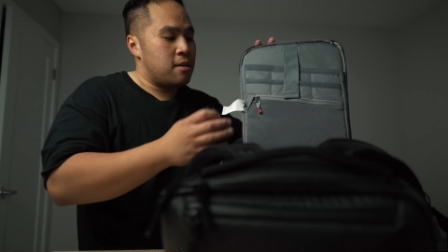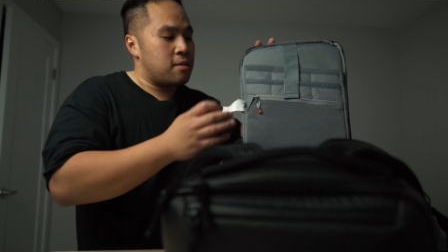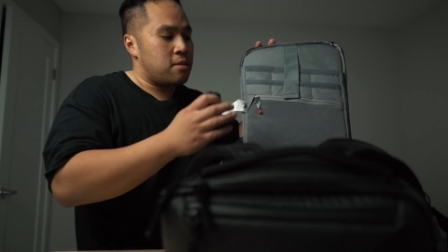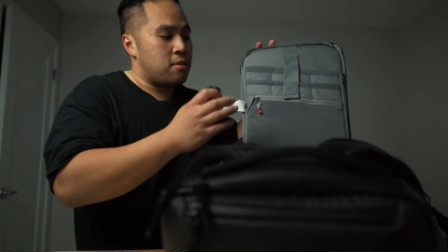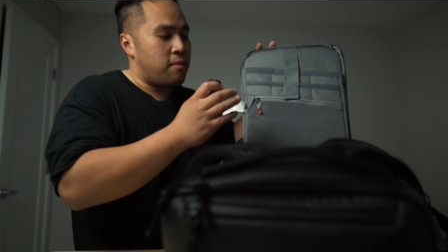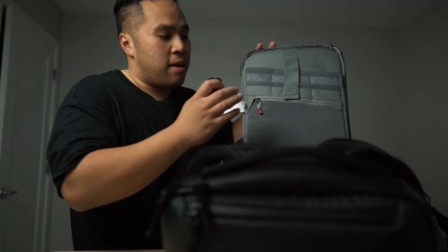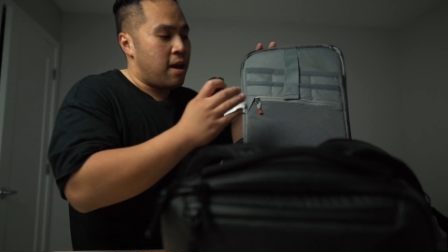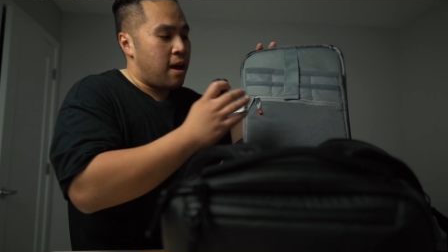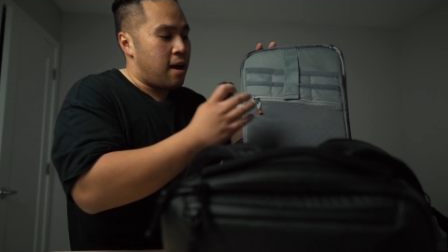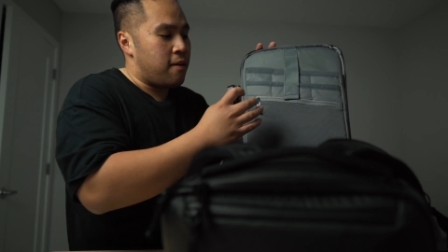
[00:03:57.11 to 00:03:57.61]
So
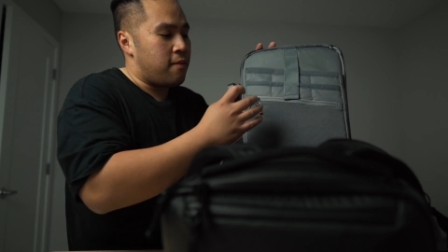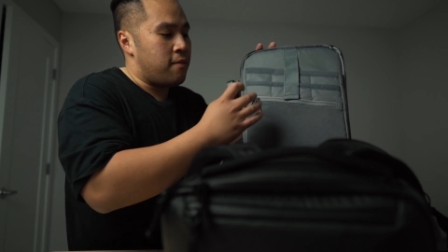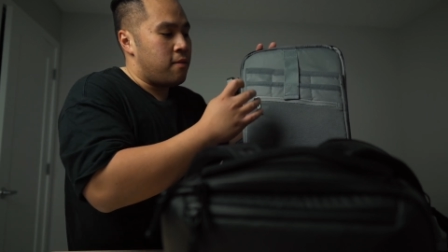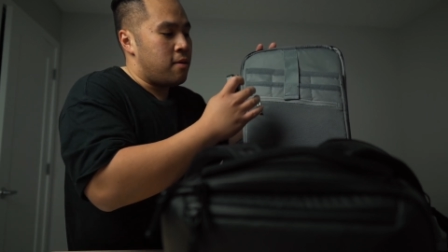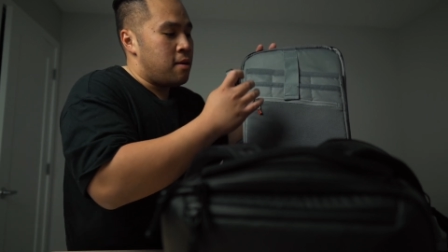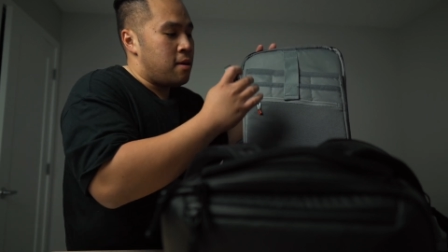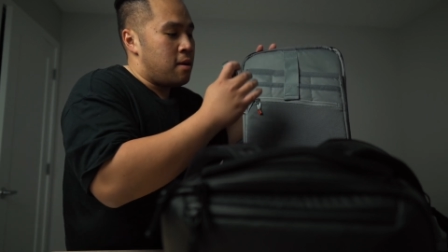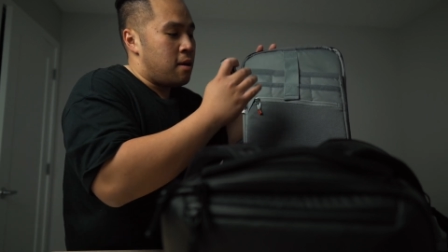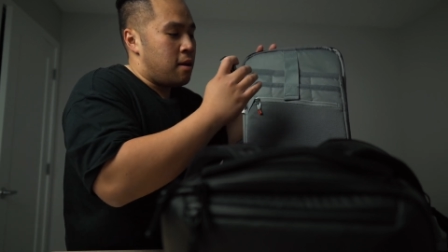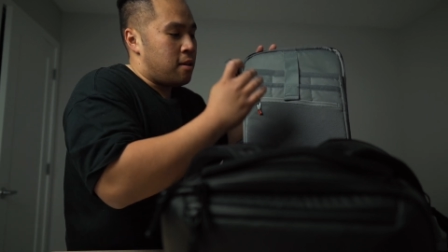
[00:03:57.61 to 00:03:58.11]
we have
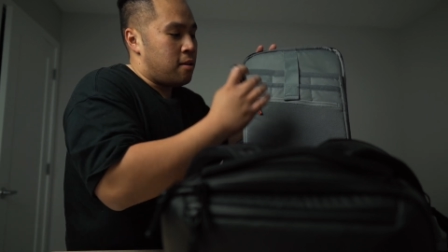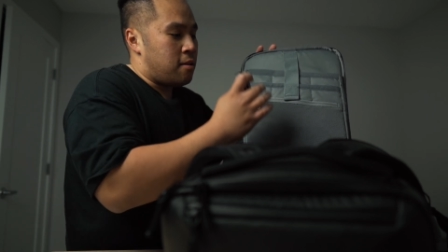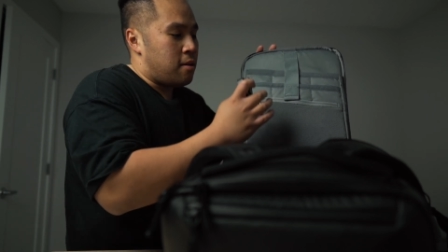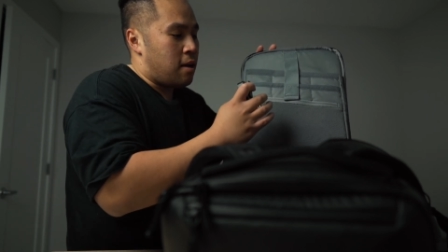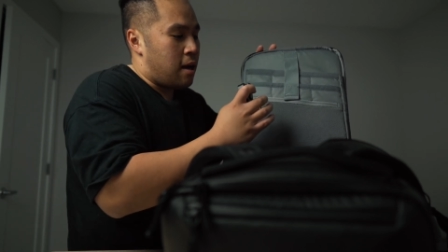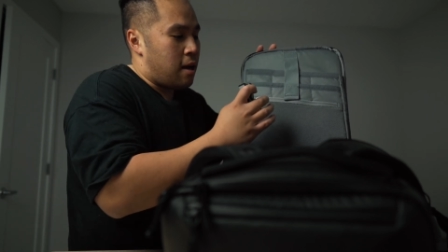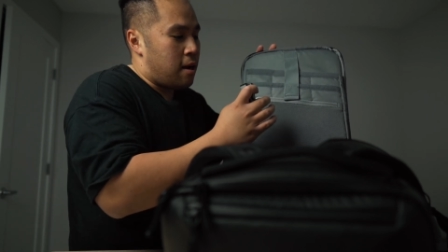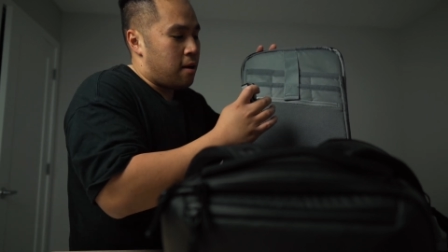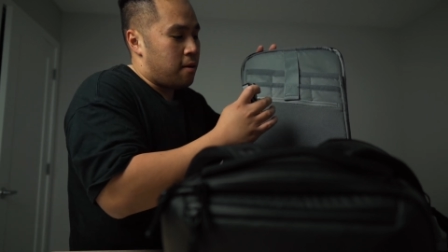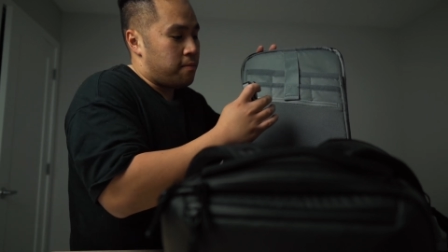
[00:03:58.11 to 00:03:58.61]

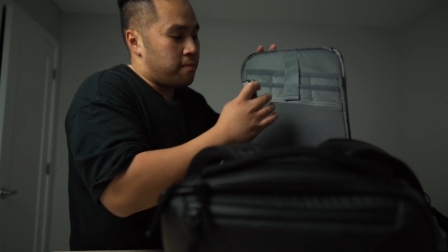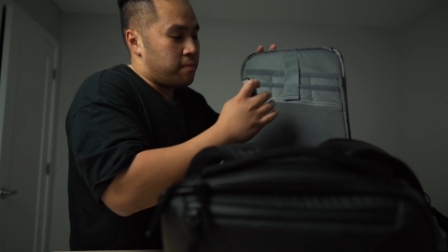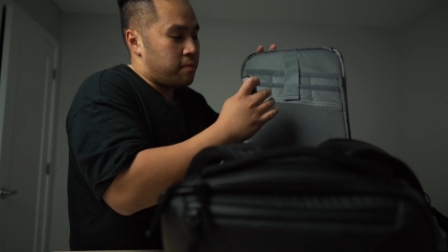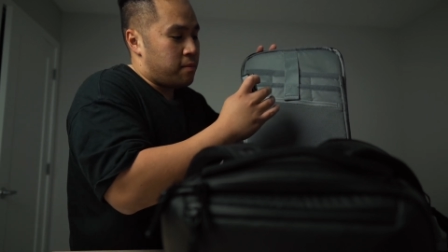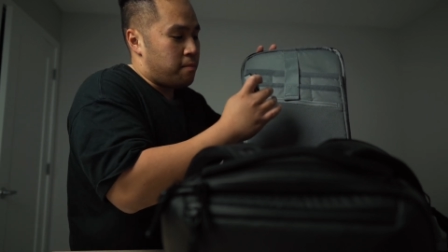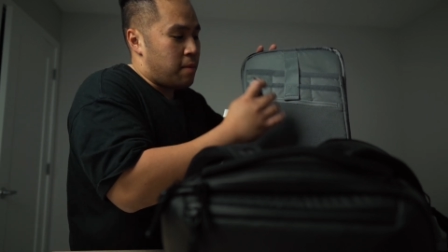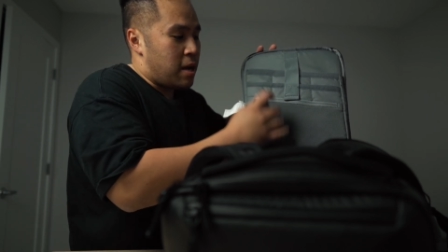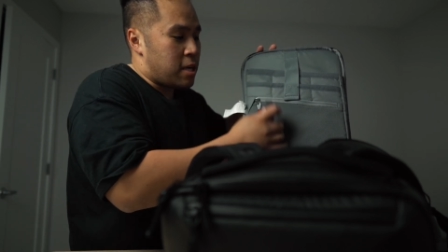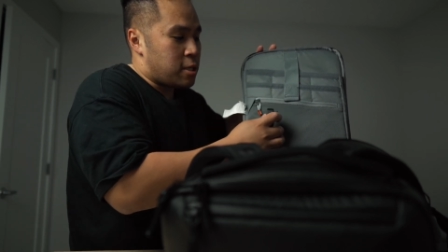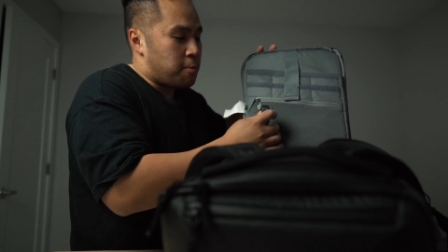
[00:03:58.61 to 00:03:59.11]

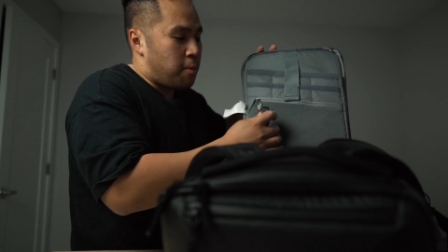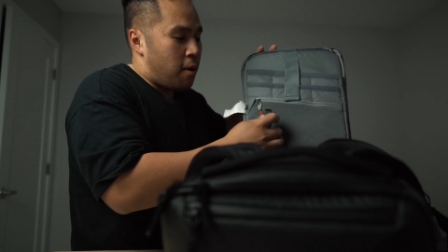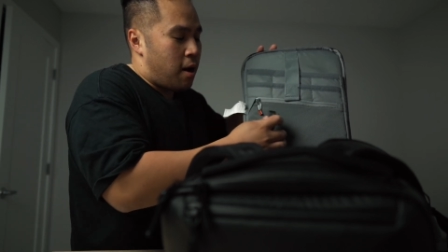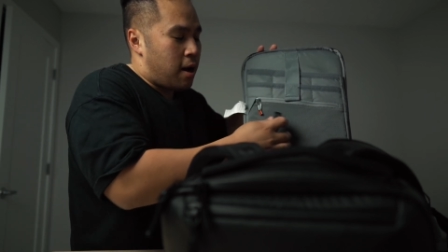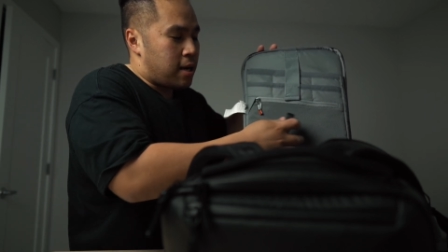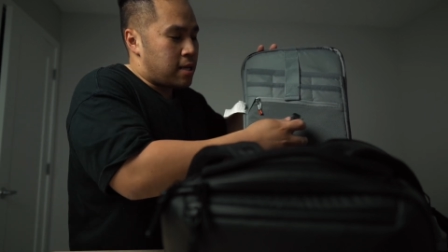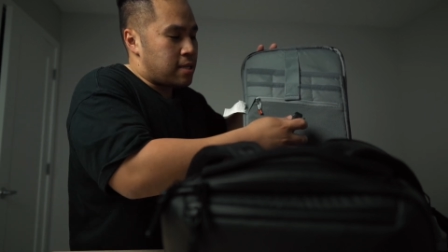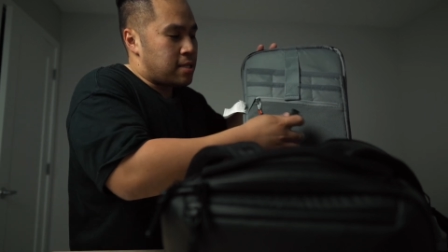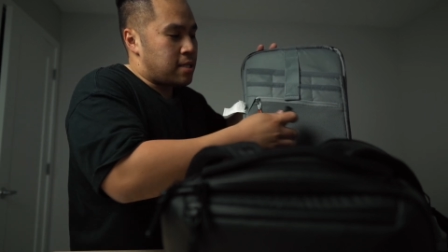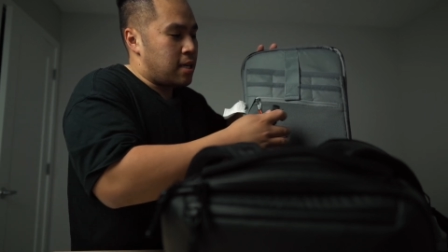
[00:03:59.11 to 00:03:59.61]
mesh
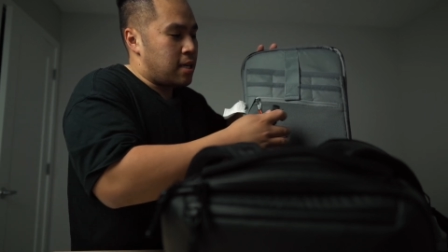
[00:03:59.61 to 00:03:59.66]
pockets